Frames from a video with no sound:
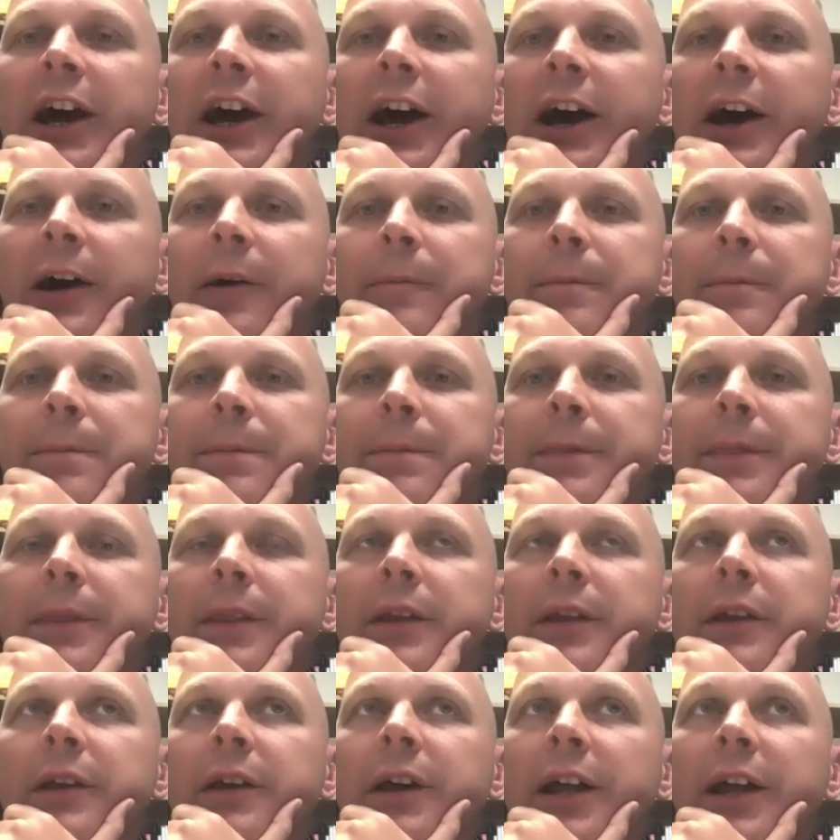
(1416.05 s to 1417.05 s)
And
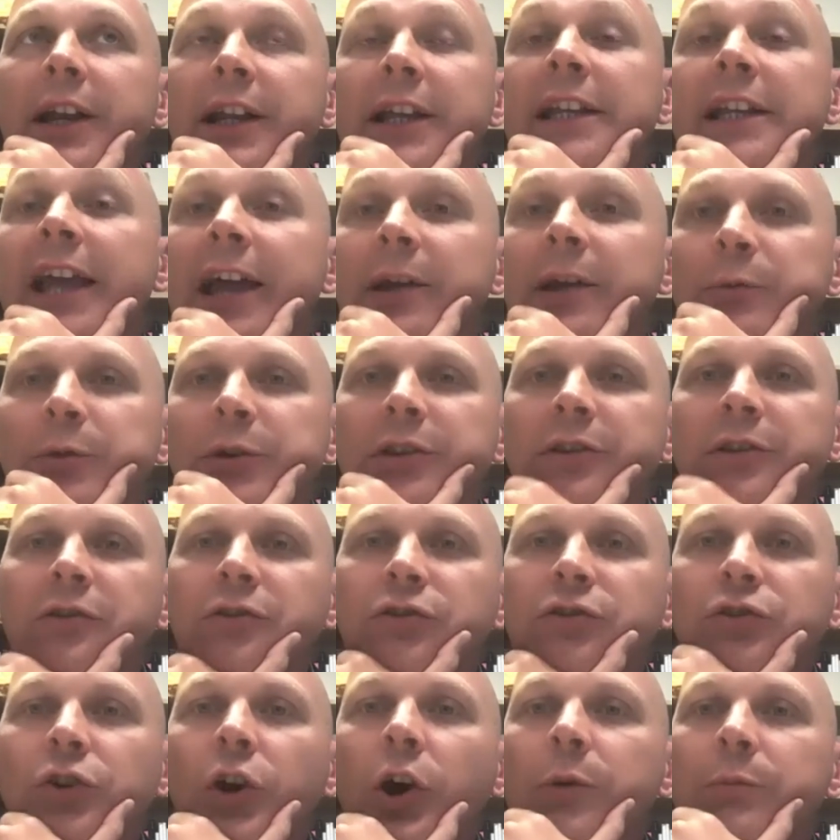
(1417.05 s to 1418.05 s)
again, with the
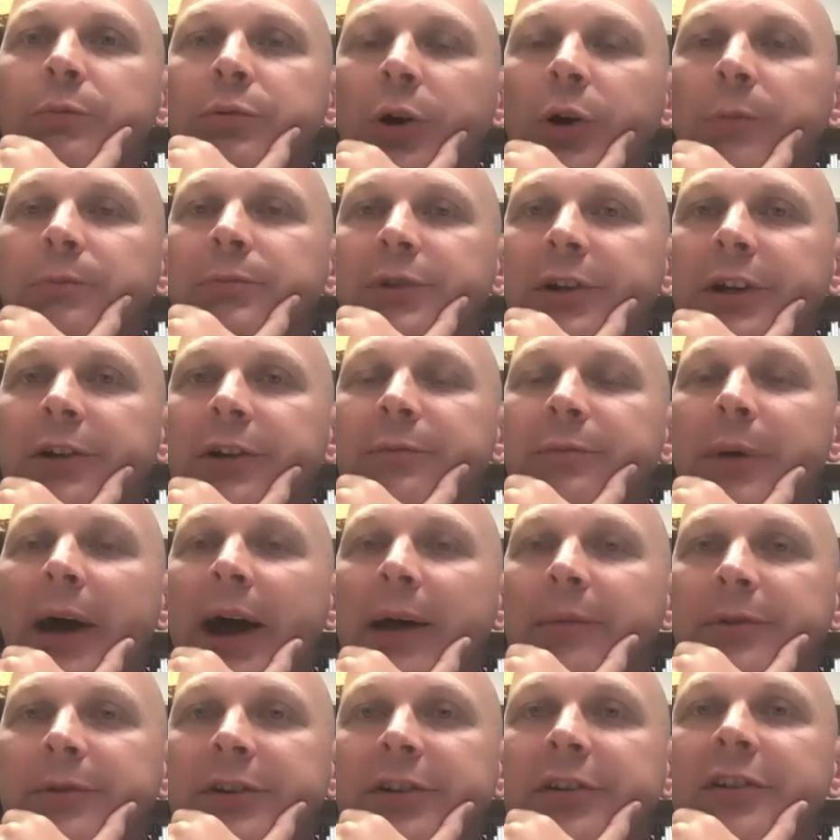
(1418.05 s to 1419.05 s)
strong prompting of
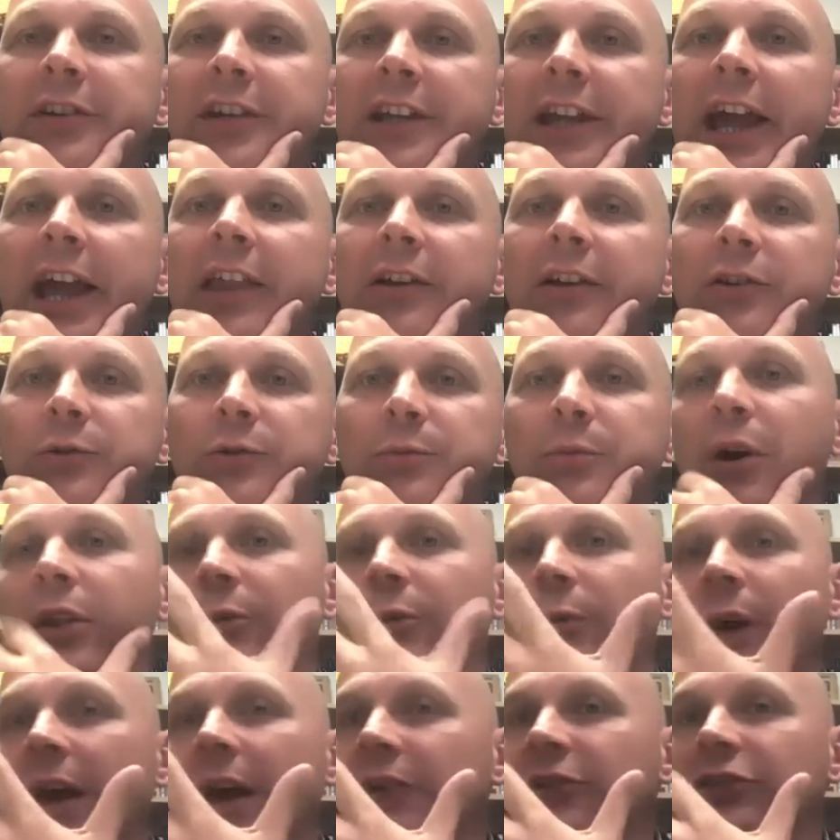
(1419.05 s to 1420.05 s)
Baptist Together, who, by
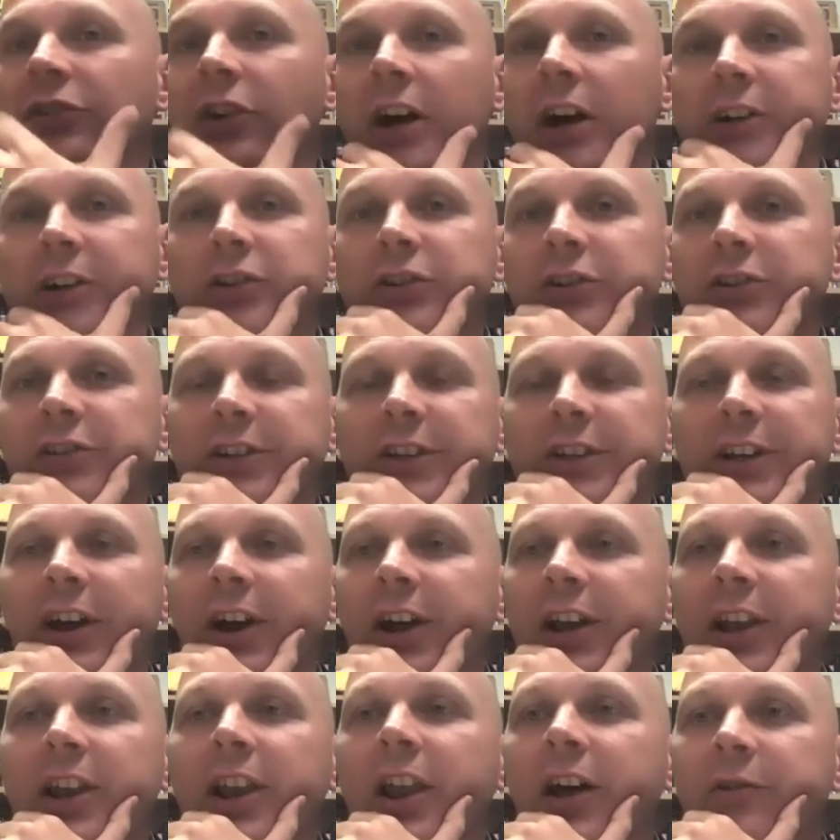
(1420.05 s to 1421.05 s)
the way, I just think
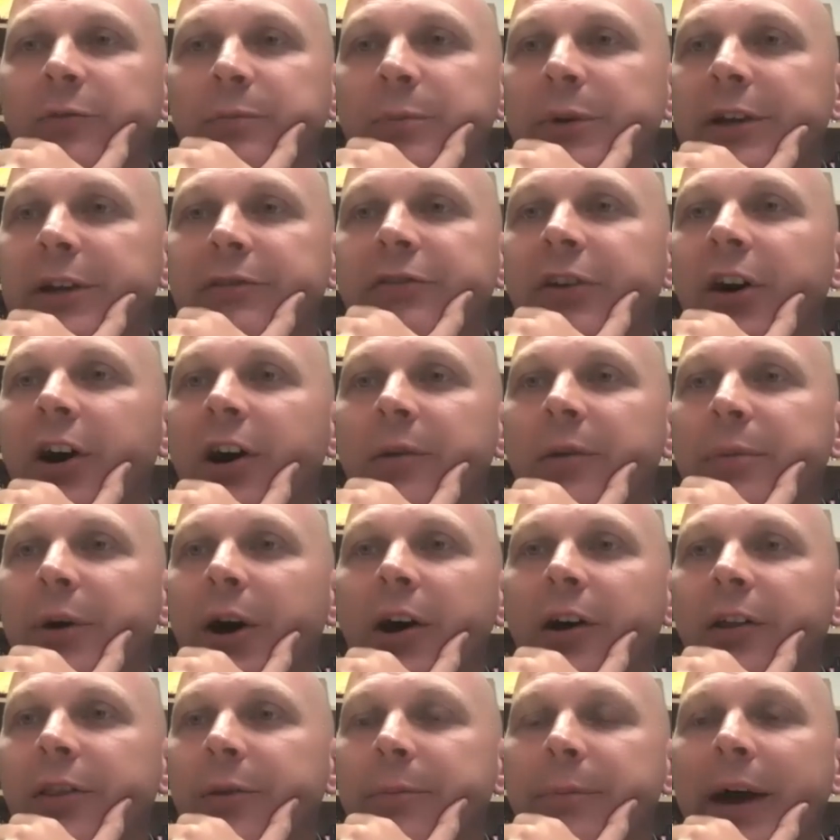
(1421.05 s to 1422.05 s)
I love being part
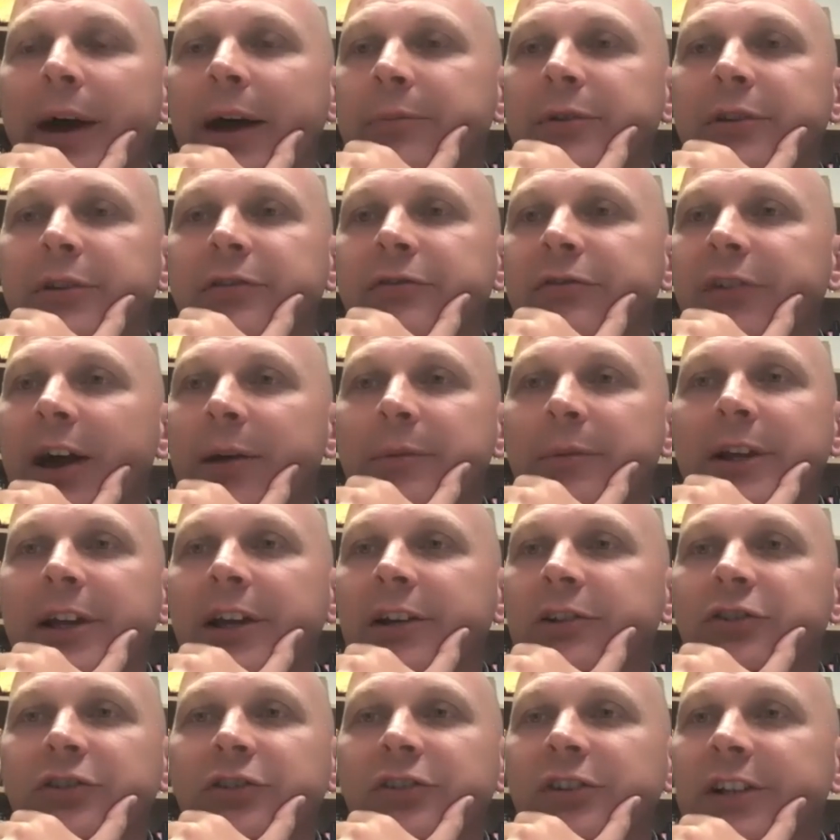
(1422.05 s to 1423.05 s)
of the Baptist
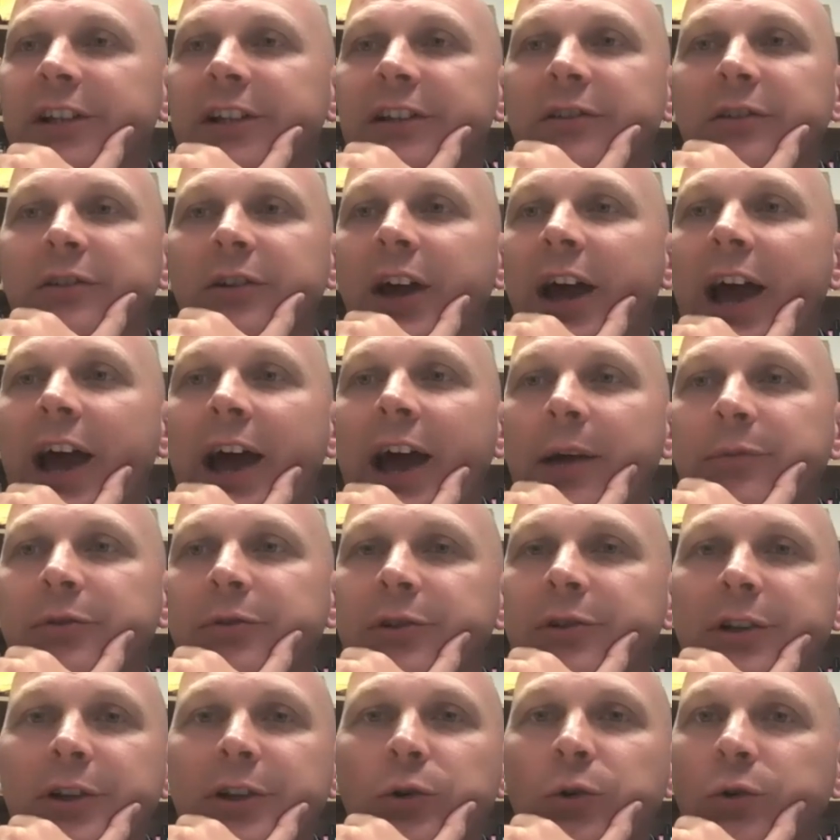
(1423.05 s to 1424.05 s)
family. I just think it's
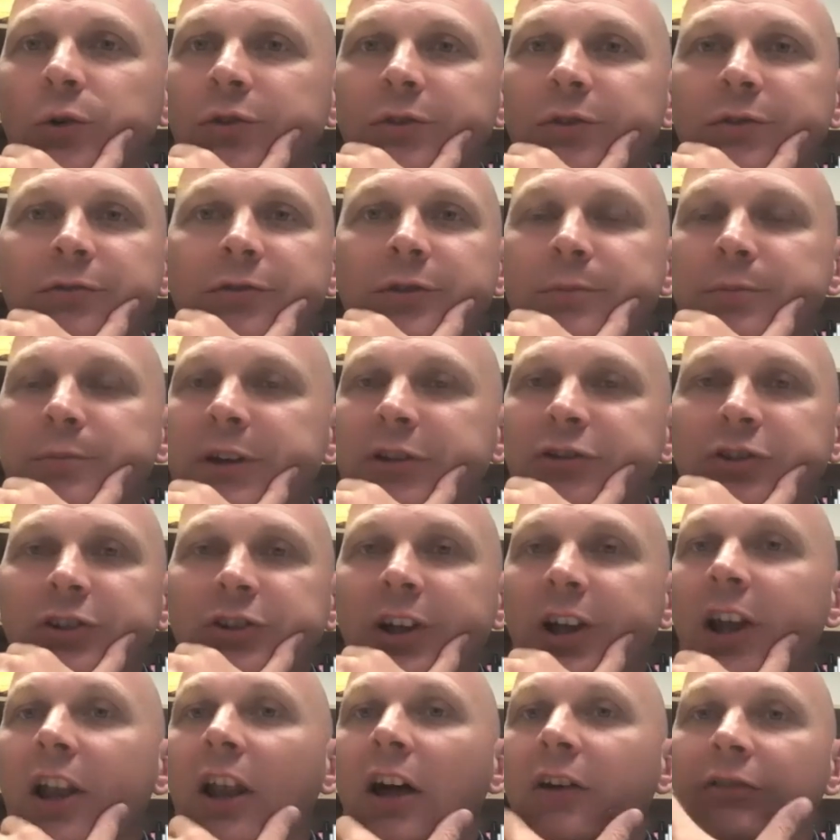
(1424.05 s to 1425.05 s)
absolutely awesome for
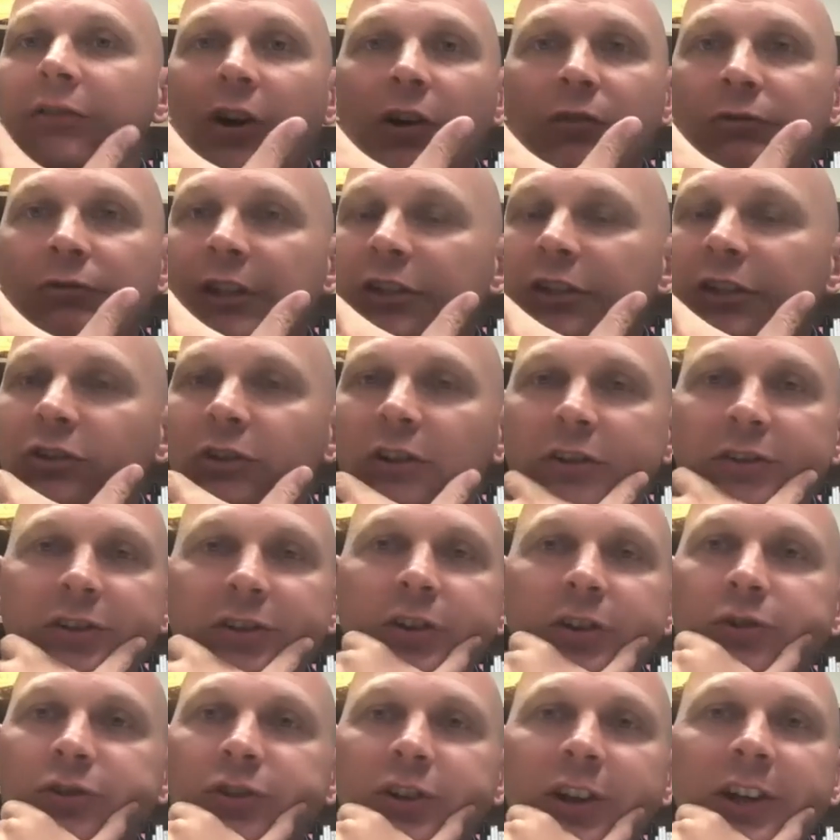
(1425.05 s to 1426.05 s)
mission. I love our regional
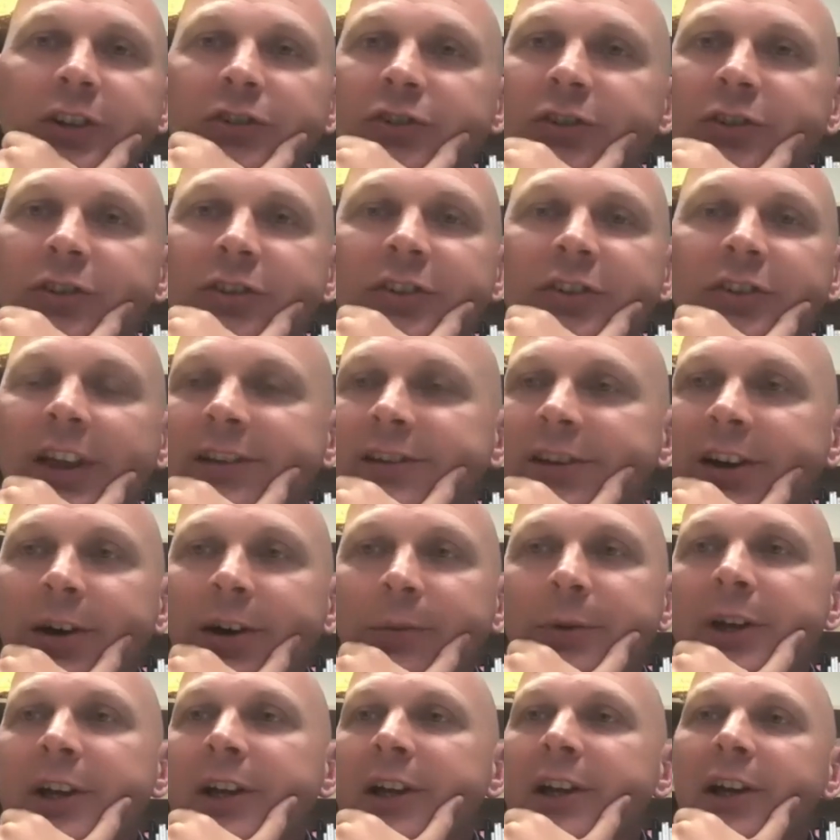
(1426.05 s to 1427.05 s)
association set
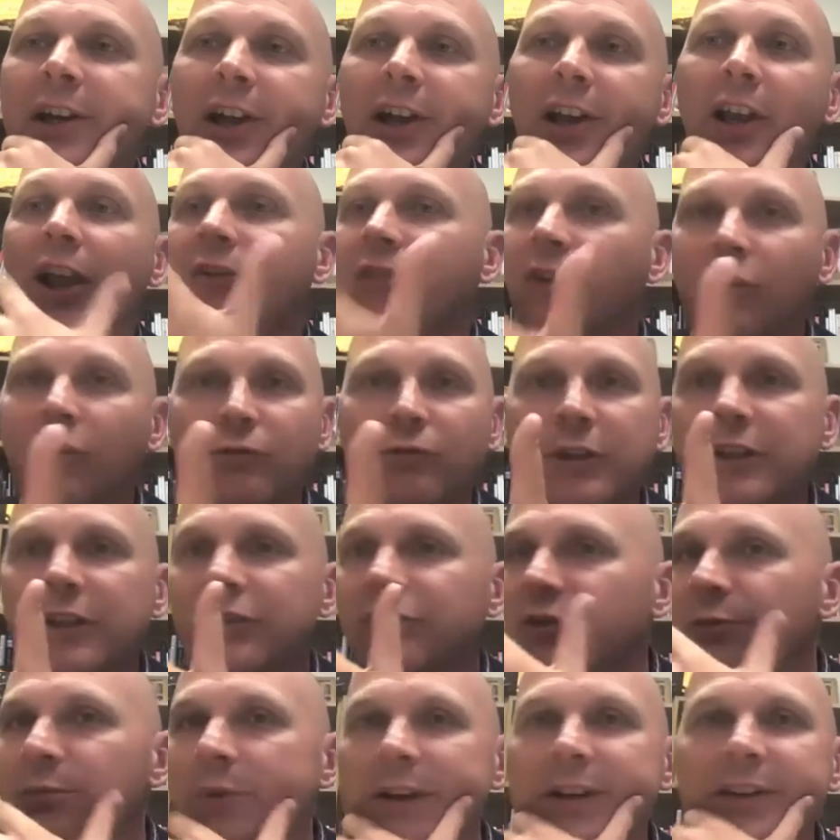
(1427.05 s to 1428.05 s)
up. I love our
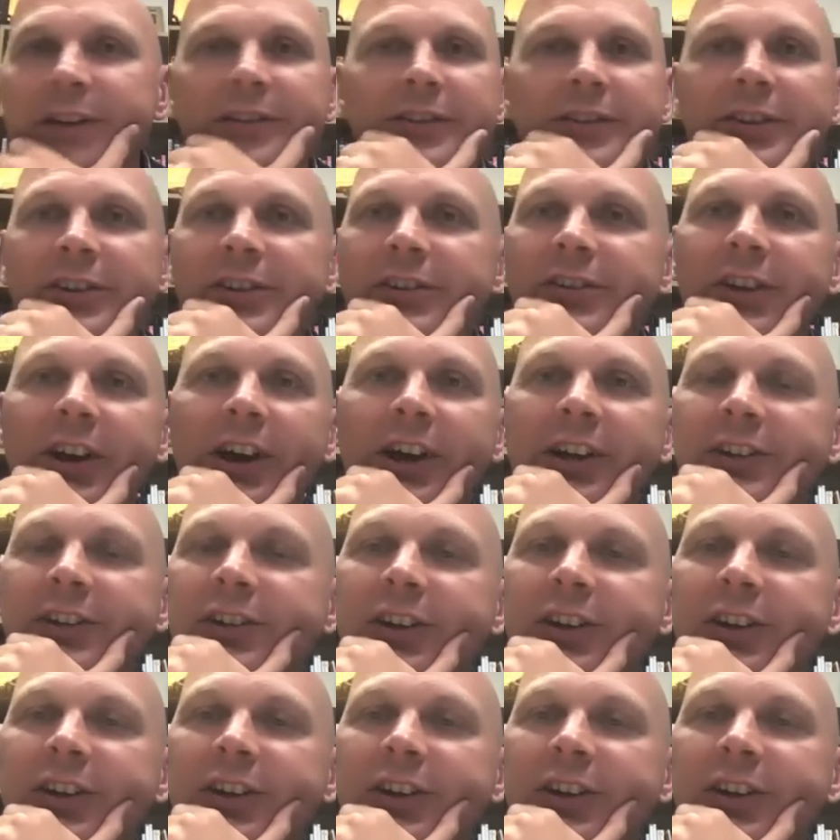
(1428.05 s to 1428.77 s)
regional ministers.